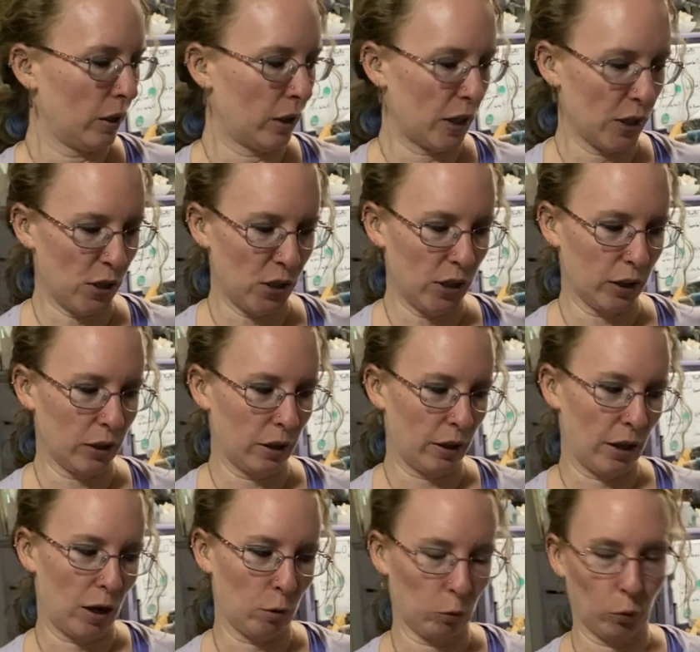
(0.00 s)
I stick to
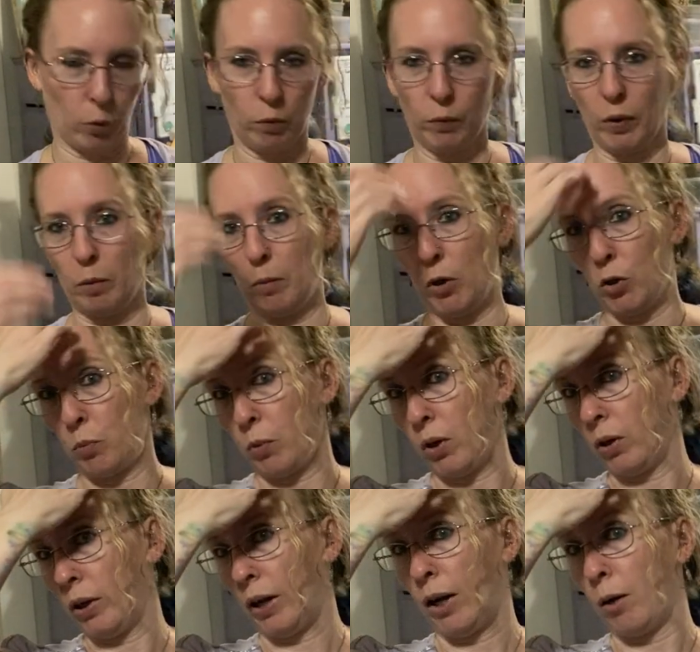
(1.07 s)
that rule for the most
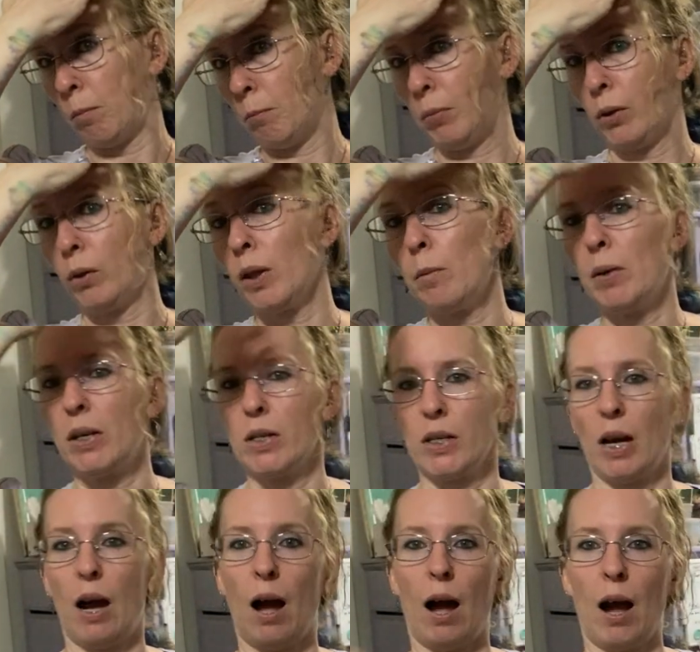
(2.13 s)
part now, but only because
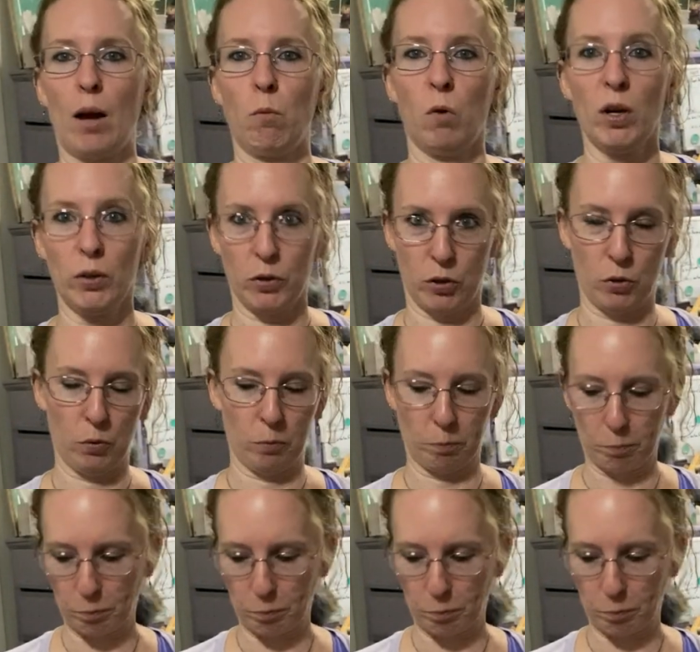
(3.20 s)
I want to.